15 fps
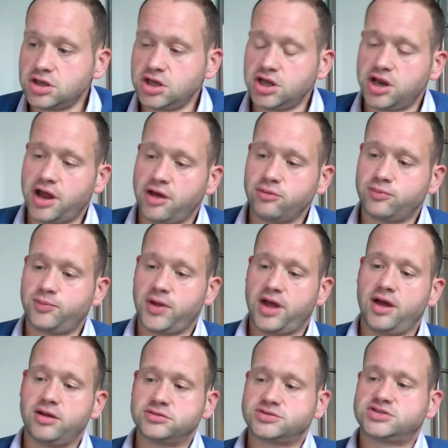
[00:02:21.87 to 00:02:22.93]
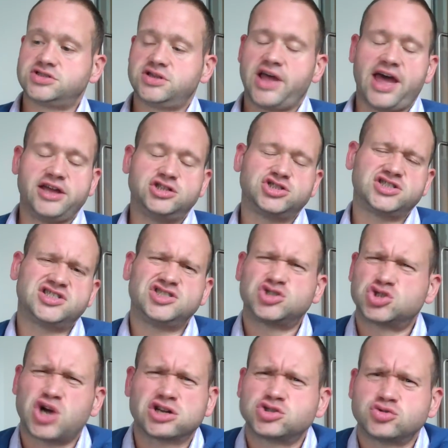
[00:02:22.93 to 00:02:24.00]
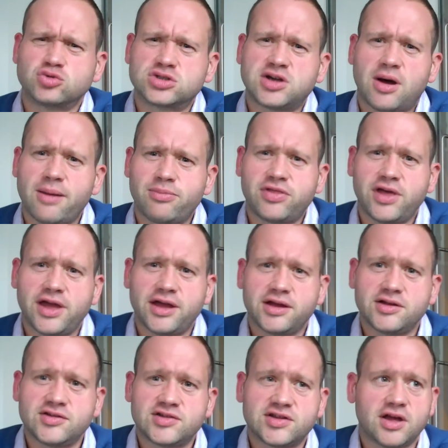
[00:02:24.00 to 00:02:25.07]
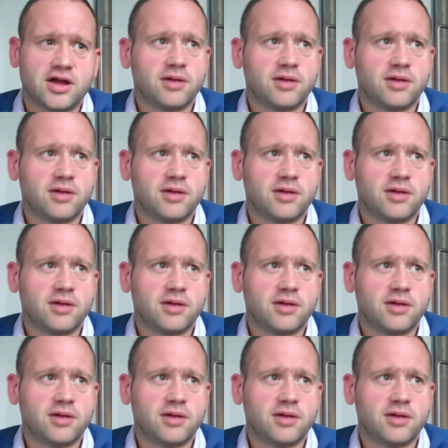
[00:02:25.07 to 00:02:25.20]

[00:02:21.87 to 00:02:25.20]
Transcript: you know, uh, agency structural type things.